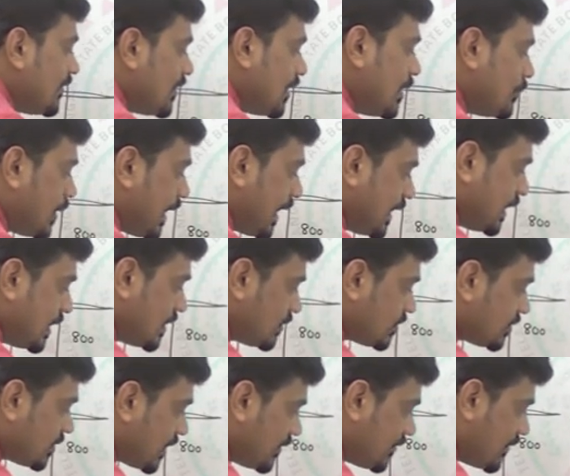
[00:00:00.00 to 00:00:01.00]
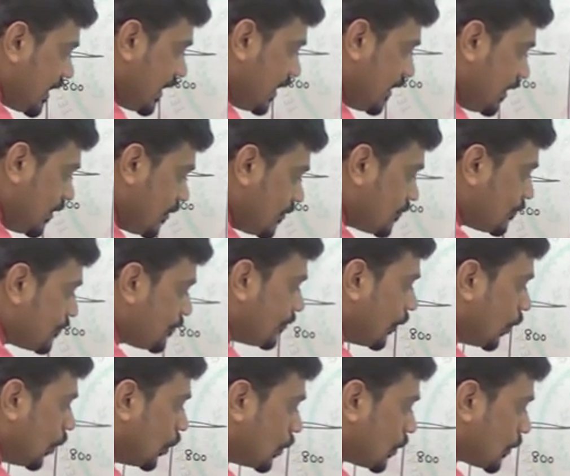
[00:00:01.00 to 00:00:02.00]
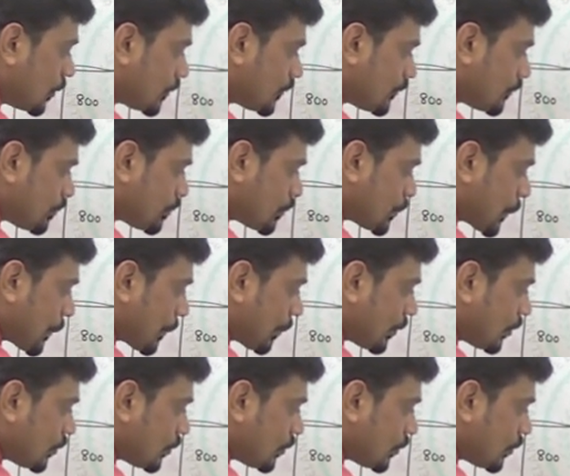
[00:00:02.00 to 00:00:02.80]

minus 7, 4. So